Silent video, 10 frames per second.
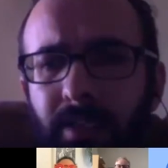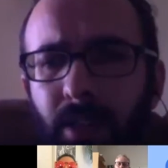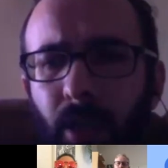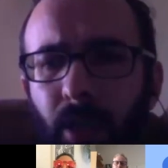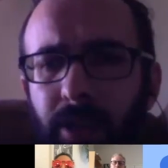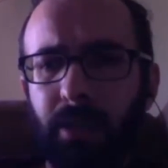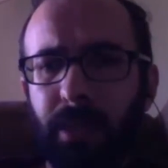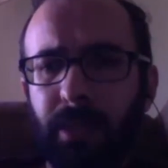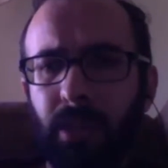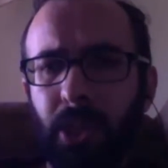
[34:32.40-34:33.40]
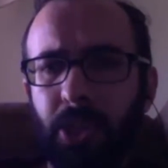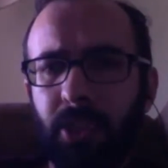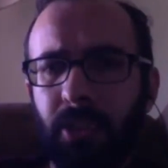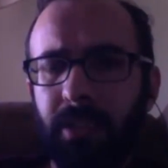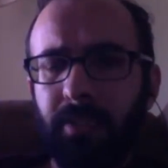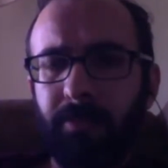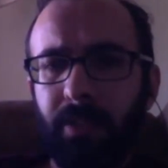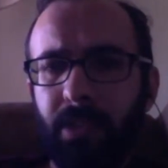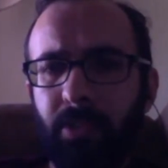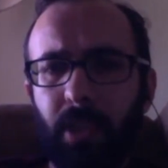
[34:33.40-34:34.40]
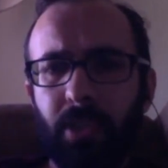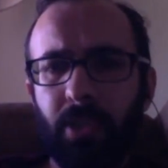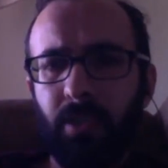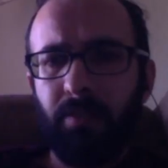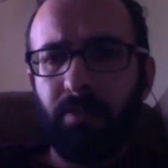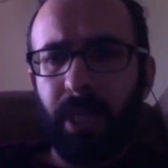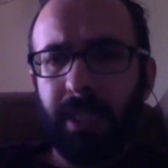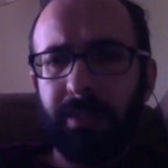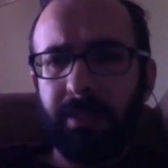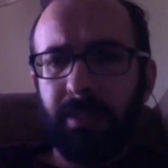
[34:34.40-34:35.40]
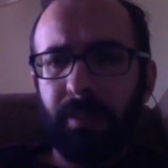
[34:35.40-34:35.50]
the ultimate logical infrastructure of mind.